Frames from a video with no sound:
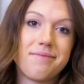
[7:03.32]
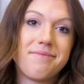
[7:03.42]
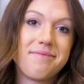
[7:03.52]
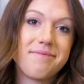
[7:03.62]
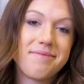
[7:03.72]

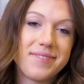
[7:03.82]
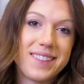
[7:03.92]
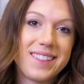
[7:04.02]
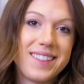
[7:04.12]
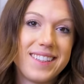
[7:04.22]

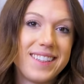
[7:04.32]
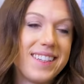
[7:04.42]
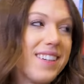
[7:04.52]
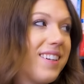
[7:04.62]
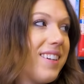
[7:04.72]

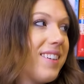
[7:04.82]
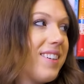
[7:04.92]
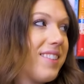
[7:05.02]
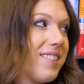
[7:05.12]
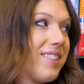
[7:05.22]

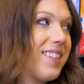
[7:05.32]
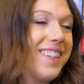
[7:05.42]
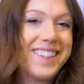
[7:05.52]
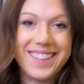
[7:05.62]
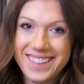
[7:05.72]

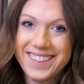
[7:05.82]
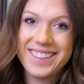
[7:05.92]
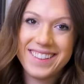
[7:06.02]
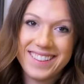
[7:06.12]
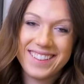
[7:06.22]

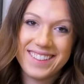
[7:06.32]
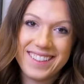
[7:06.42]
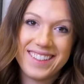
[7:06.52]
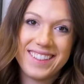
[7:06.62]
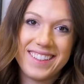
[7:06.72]

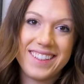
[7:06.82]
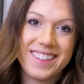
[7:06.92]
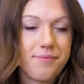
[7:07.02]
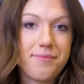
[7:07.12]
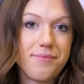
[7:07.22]

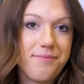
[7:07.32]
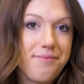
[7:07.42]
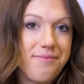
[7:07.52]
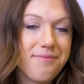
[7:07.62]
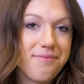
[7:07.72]

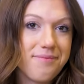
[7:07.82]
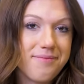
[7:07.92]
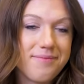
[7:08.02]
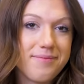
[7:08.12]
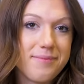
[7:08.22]

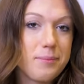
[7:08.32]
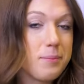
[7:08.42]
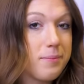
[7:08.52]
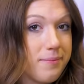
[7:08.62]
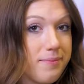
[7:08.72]

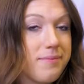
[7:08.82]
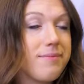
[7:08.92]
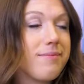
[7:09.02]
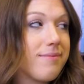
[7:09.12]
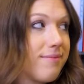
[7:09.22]

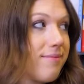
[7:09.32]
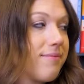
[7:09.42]
No words are spoken by the person on screen.